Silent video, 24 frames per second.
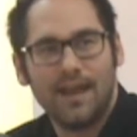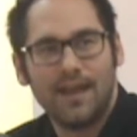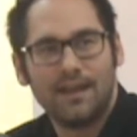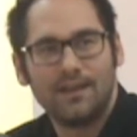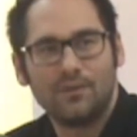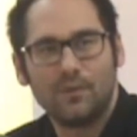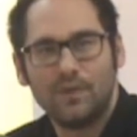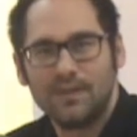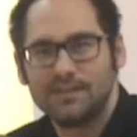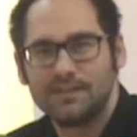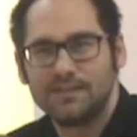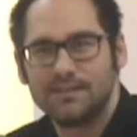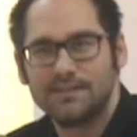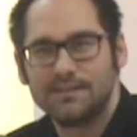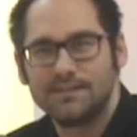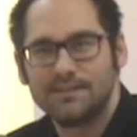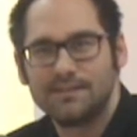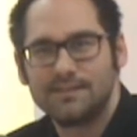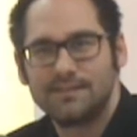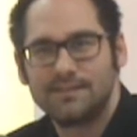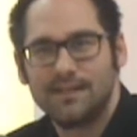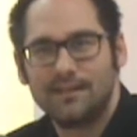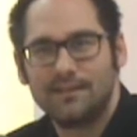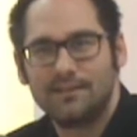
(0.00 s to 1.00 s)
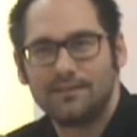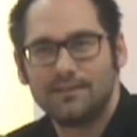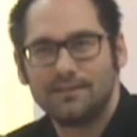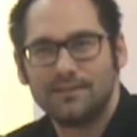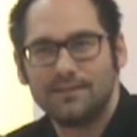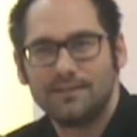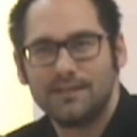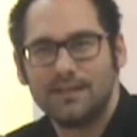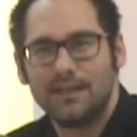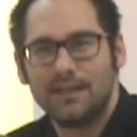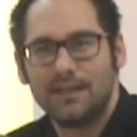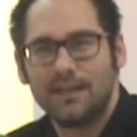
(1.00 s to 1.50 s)
anyways,
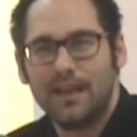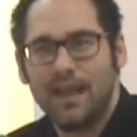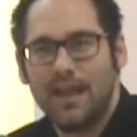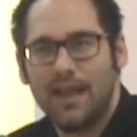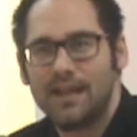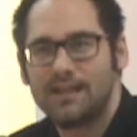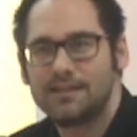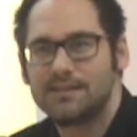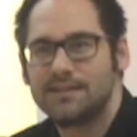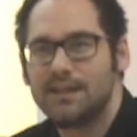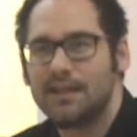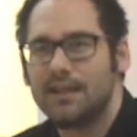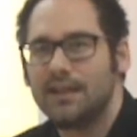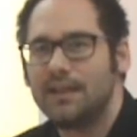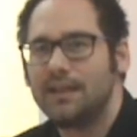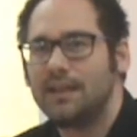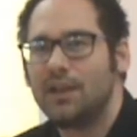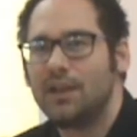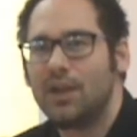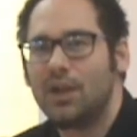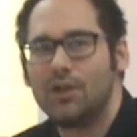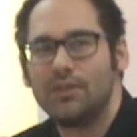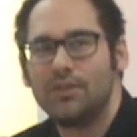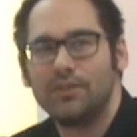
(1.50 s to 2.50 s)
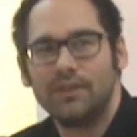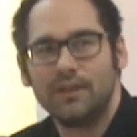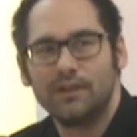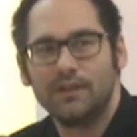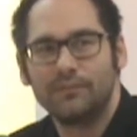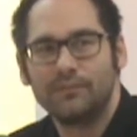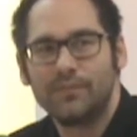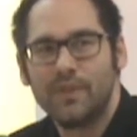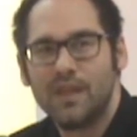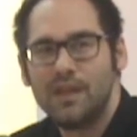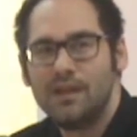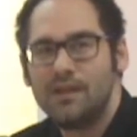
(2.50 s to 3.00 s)
in exile in
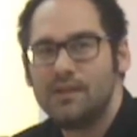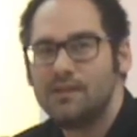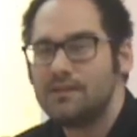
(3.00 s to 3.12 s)
London.